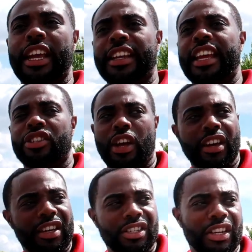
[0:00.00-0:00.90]
it like that. So I
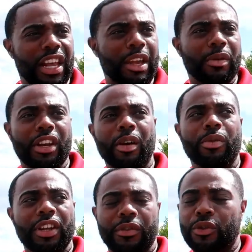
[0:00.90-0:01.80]
can get gotcha. your name and number,
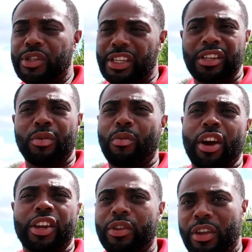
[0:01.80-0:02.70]
and if you're still in the
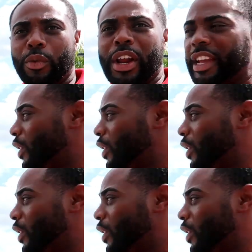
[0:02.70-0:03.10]
market, when I